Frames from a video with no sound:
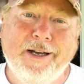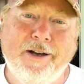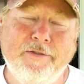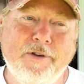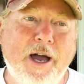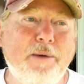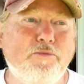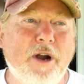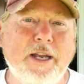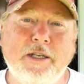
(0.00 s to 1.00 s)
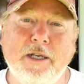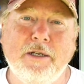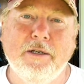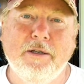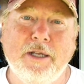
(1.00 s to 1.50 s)
I've
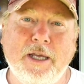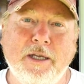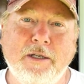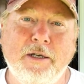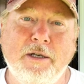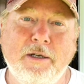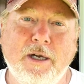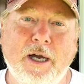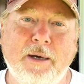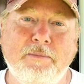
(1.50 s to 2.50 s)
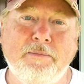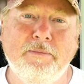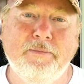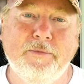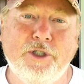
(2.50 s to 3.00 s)
uprated the
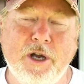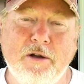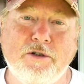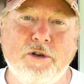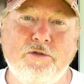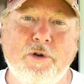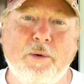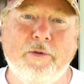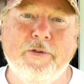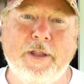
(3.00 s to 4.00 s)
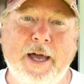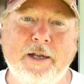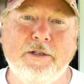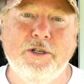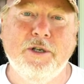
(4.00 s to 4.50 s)
charge controller for
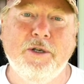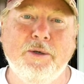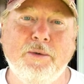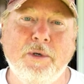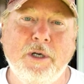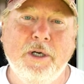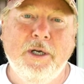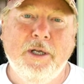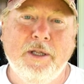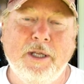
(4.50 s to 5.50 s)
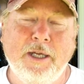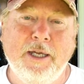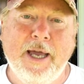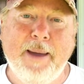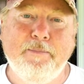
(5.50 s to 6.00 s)
that to
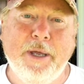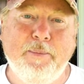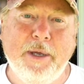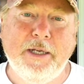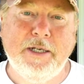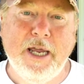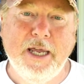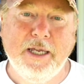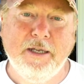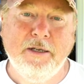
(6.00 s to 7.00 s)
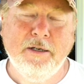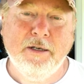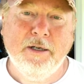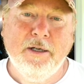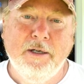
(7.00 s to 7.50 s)
the MPPT
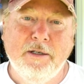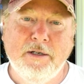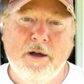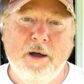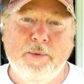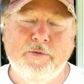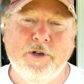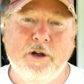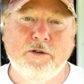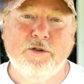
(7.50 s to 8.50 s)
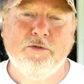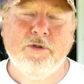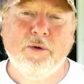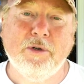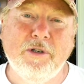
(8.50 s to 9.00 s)
type of charge
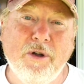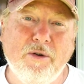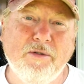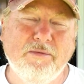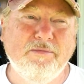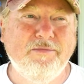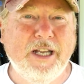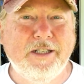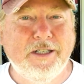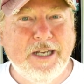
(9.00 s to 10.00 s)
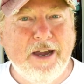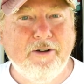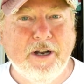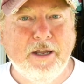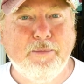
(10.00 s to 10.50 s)
controller, not
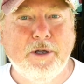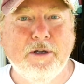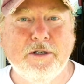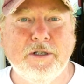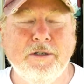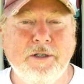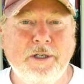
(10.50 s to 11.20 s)
necessarily because